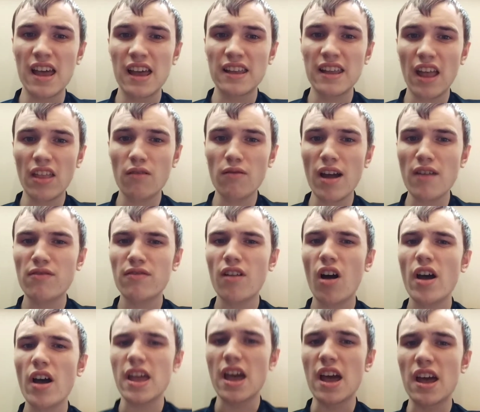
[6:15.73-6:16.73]
Yeah, the ref,
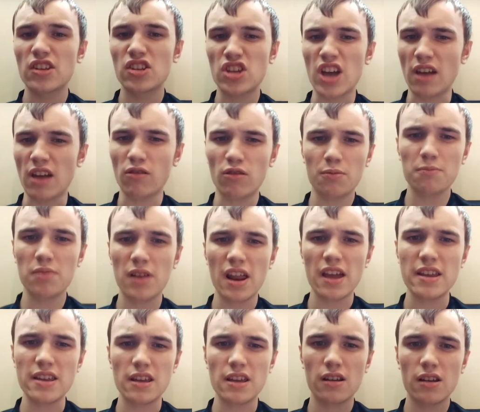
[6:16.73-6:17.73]
like, check
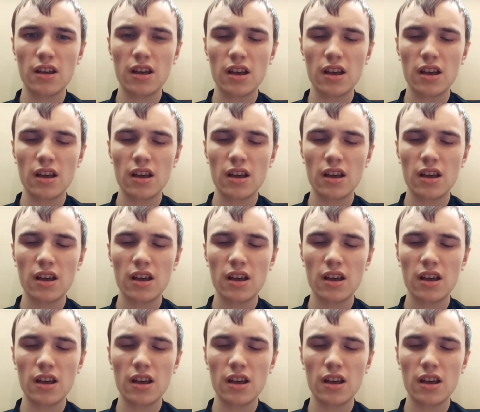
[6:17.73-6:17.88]
complete.